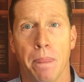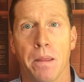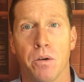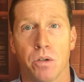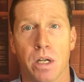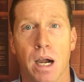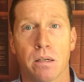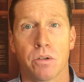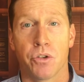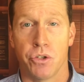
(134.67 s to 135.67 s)
Your
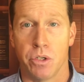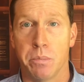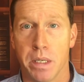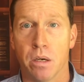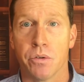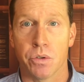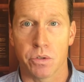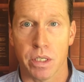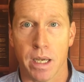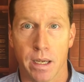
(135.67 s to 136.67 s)
doctor should be on your
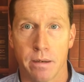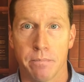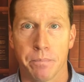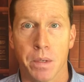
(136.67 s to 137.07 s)
side,